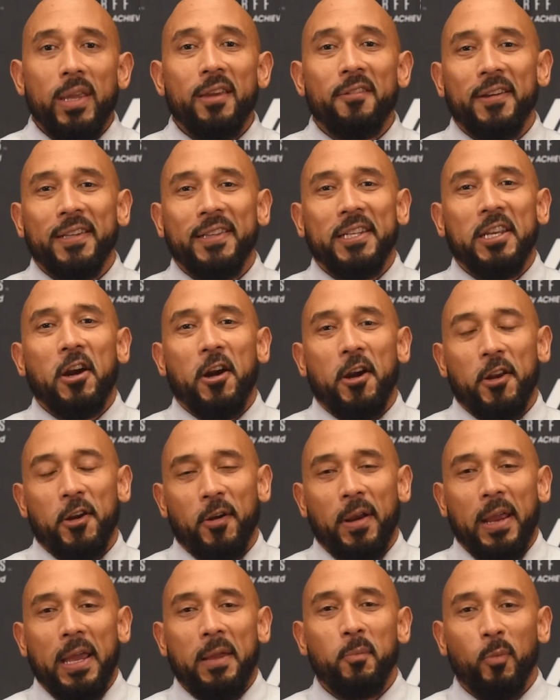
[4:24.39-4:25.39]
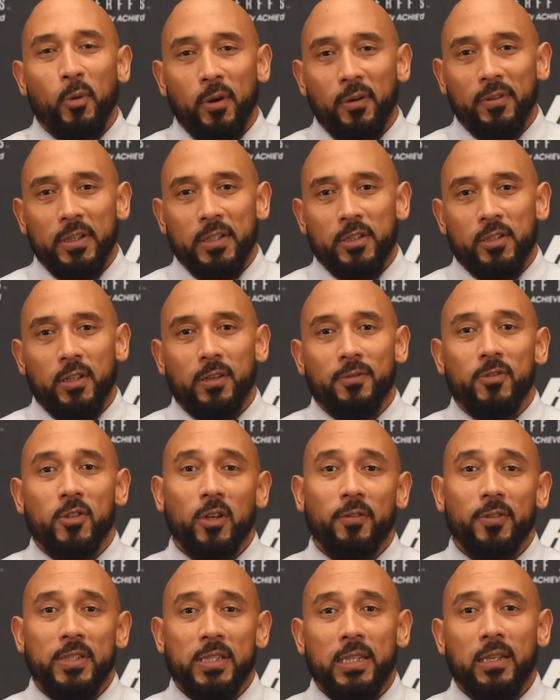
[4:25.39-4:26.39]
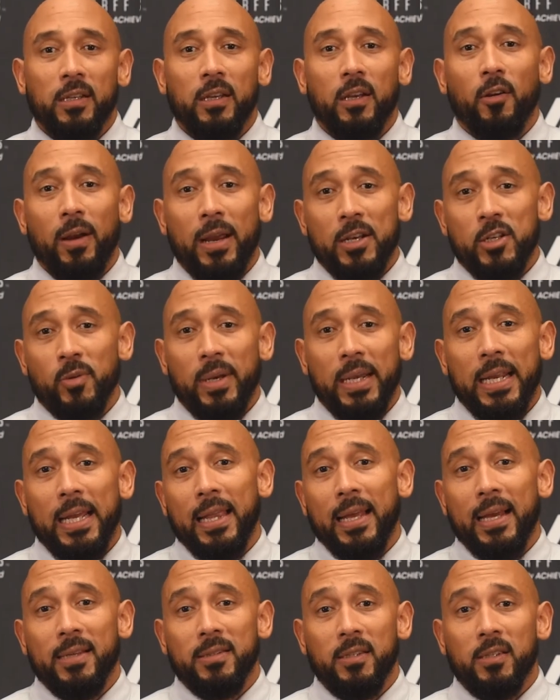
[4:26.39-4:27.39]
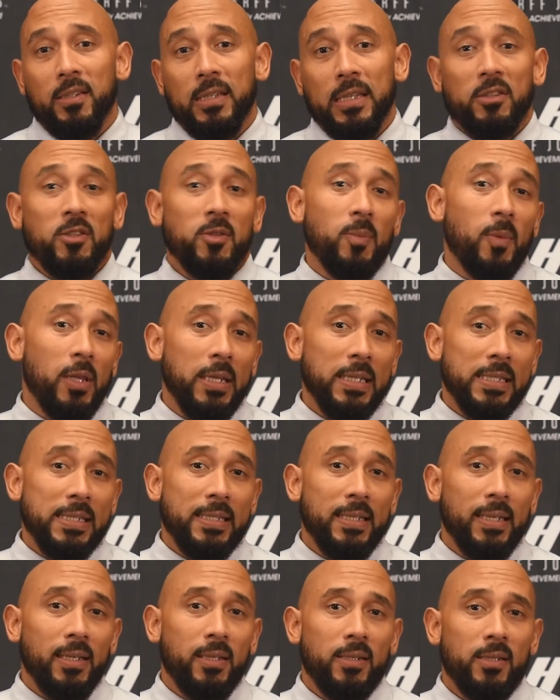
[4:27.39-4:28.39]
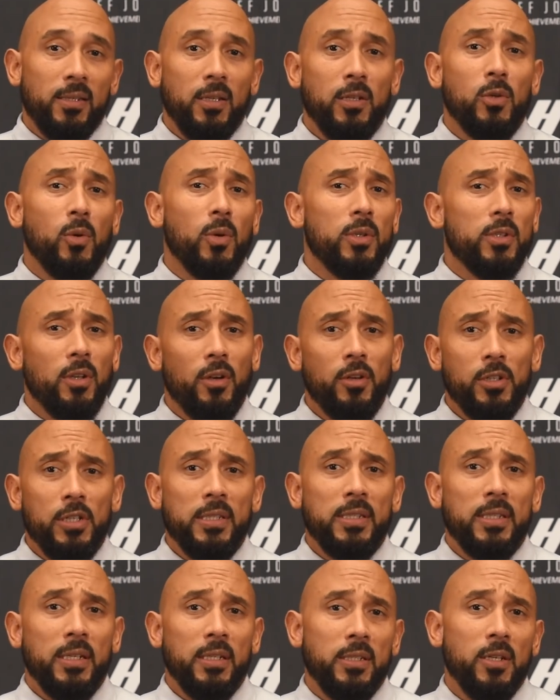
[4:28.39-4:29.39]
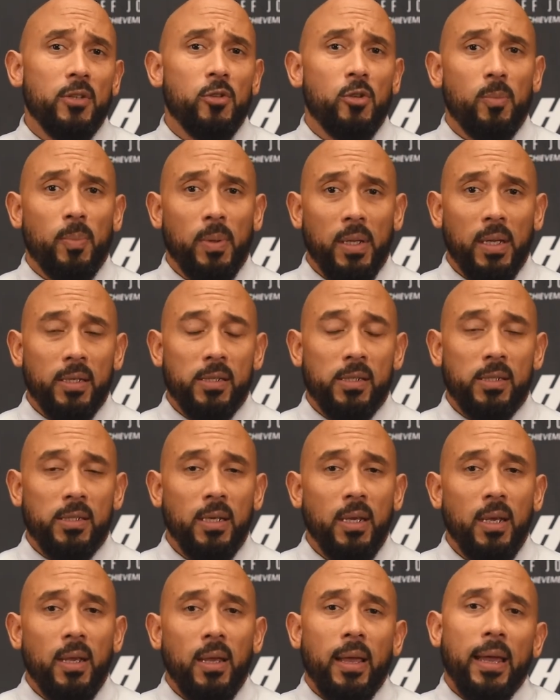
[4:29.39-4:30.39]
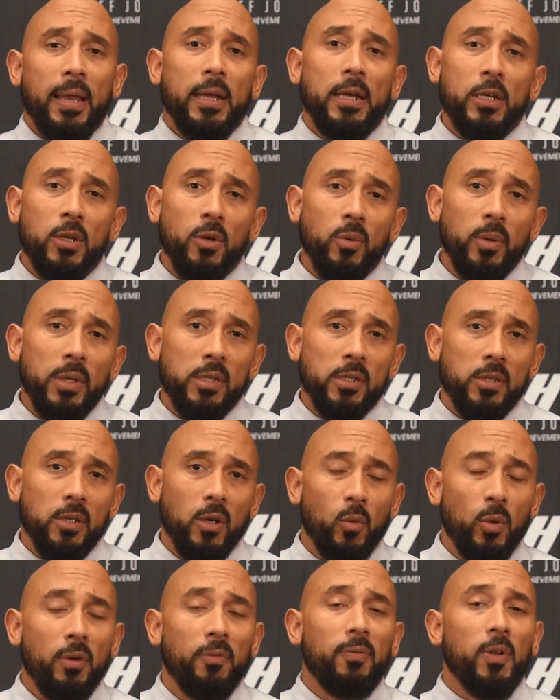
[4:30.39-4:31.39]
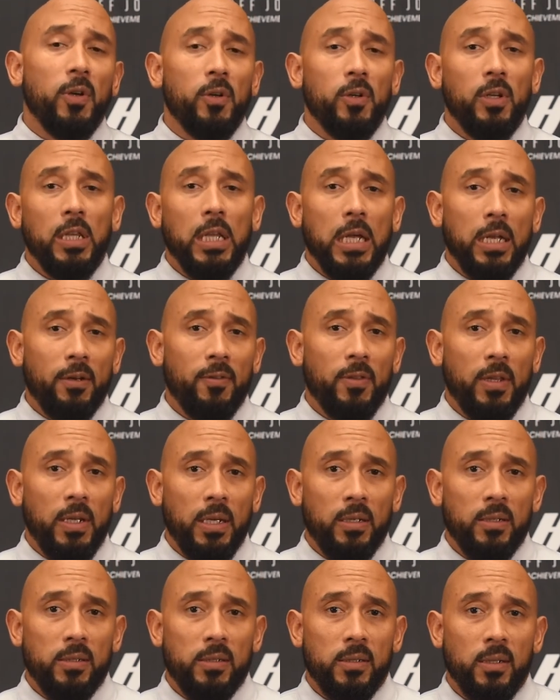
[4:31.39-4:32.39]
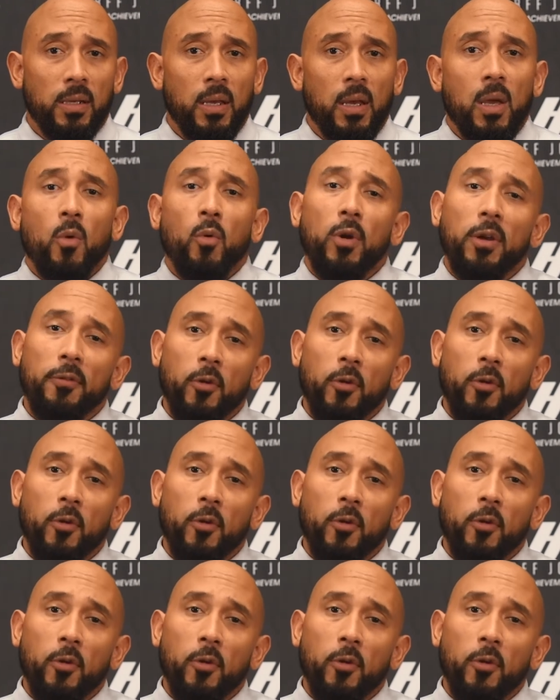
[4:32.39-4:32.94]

have had the honor and privilege of servicing graduating classes as small as 6 to as large as 600 plus, and in doing so, we've learned a lot of things. We've